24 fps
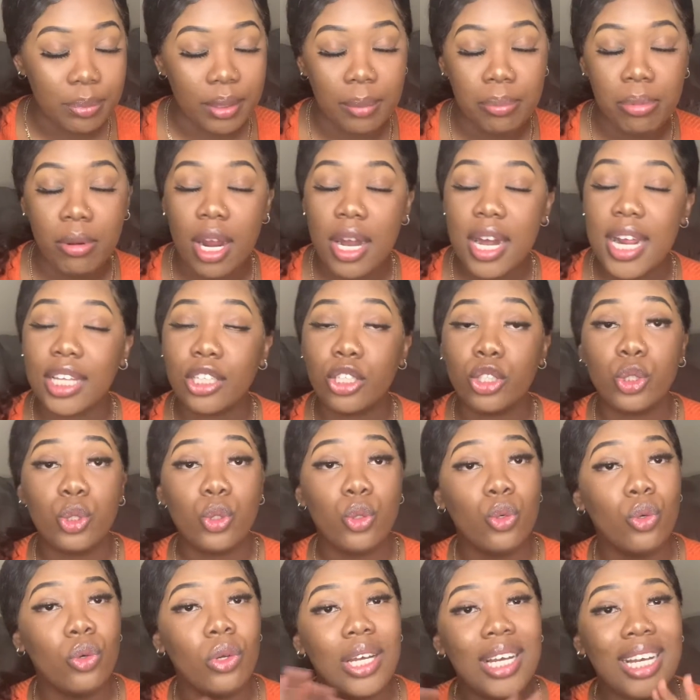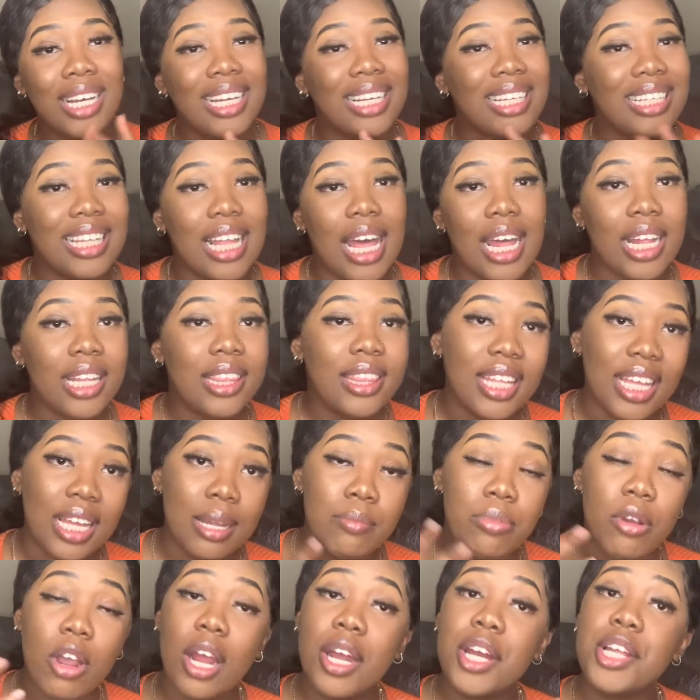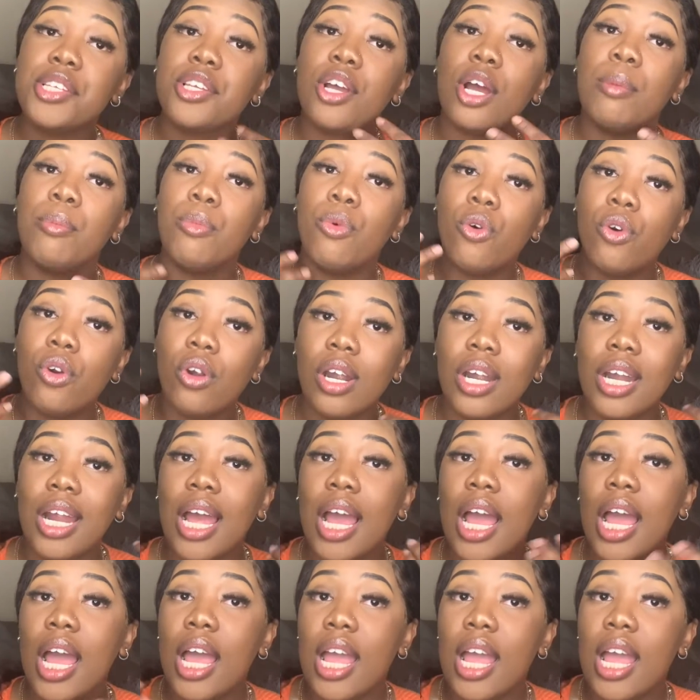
But party after school, not a thing. Parties are more...